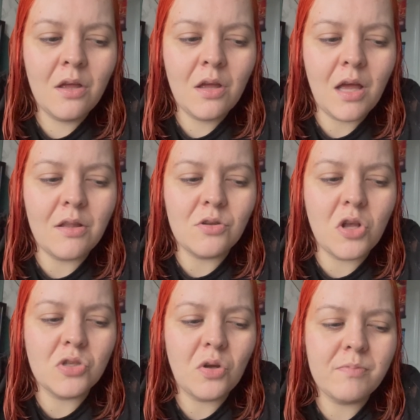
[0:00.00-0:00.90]
and
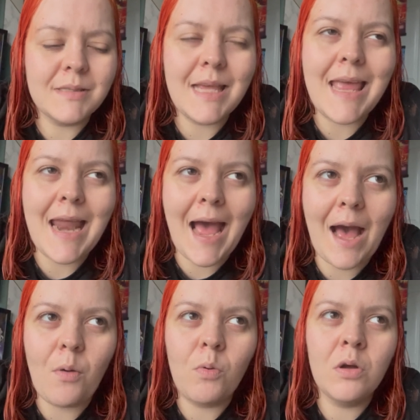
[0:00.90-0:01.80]
sort of seeing
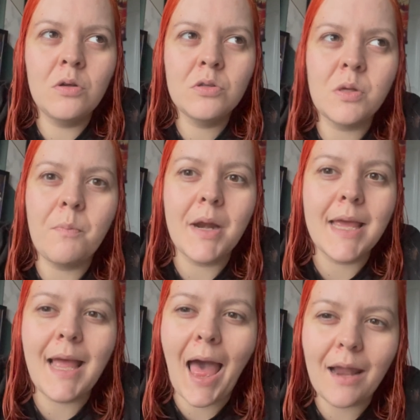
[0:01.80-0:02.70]
how somebody
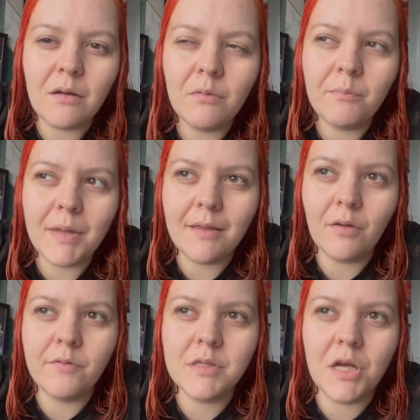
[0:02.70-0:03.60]
can be
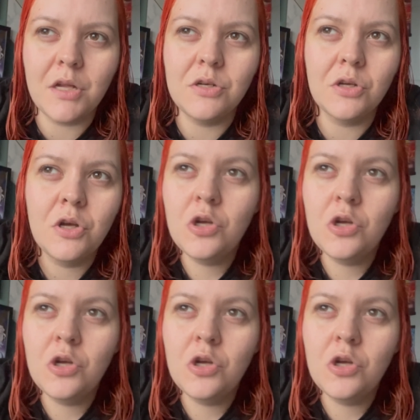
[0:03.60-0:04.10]
sort of turned